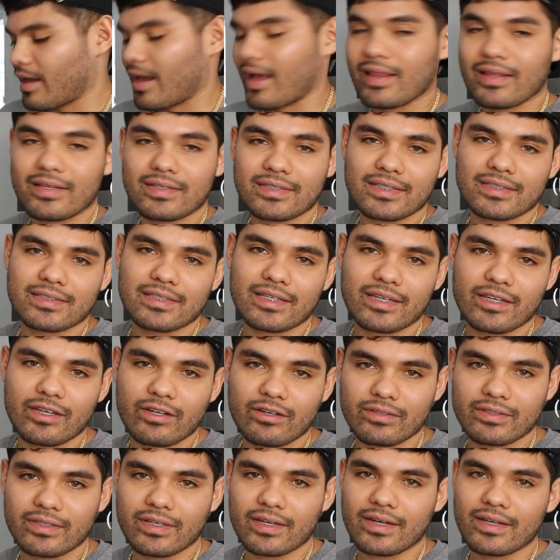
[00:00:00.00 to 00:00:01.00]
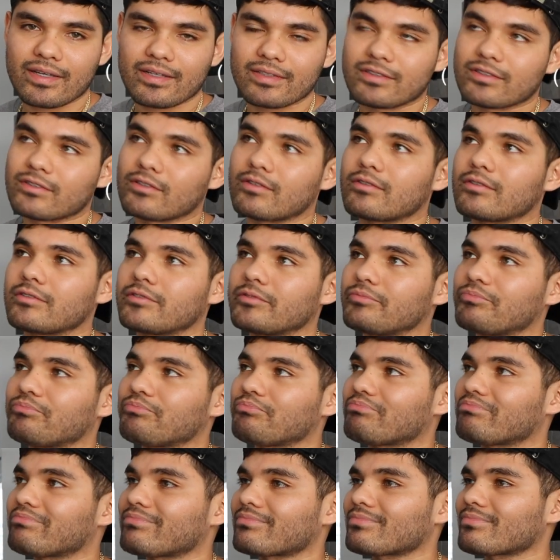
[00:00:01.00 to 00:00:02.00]
Alex isn't here today, so
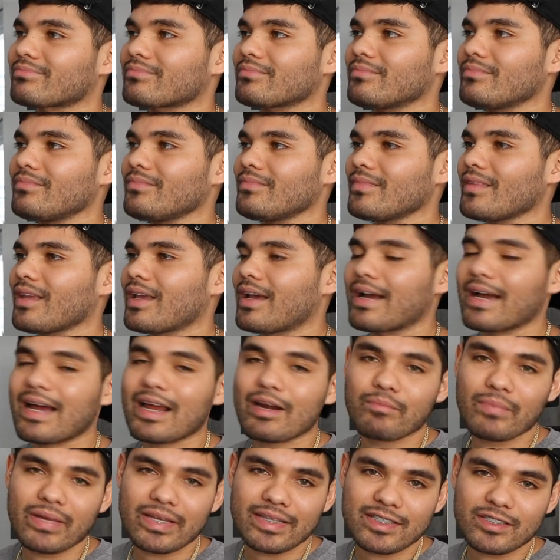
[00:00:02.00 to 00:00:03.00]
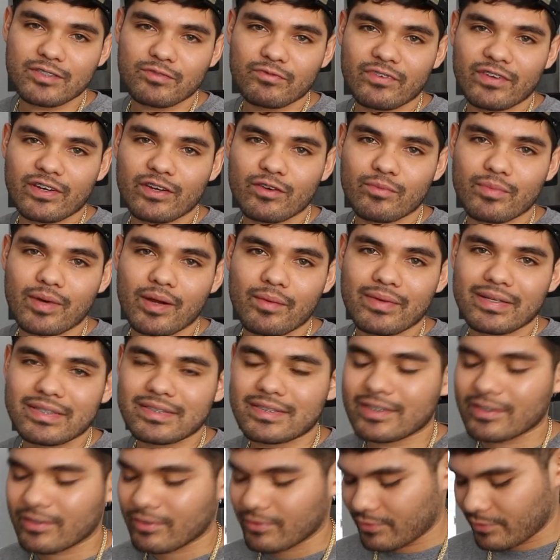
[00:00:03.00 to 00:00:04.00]
I gotta make this video by
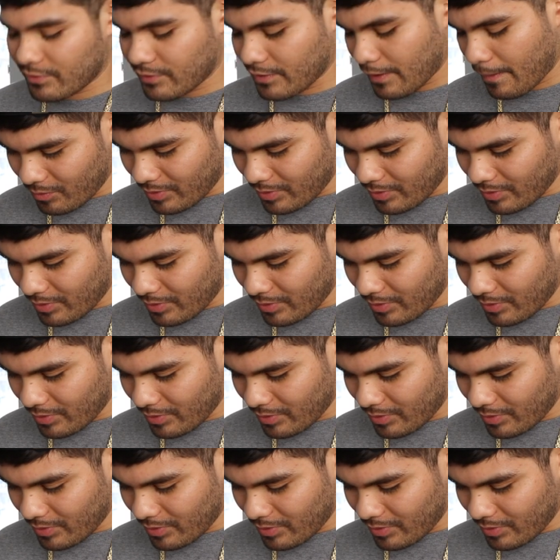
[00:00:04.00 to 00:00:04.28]
myself.